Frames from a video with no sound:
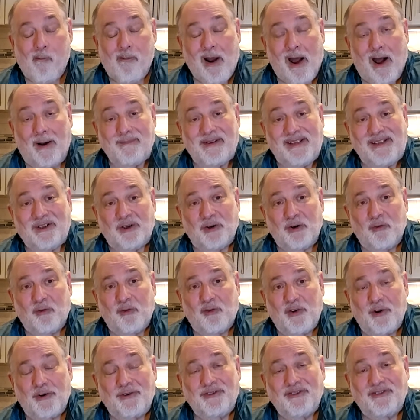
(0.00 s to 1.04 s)
I'm here
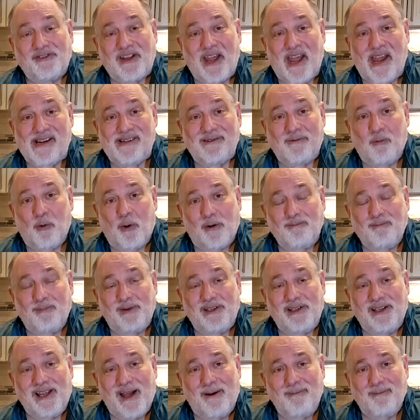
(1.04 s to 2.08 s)
Thursday, 1
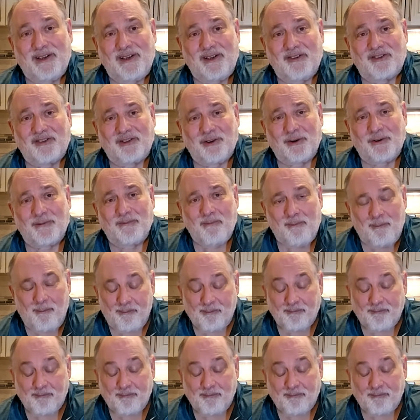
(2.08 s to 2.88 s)
p.m. Eastern.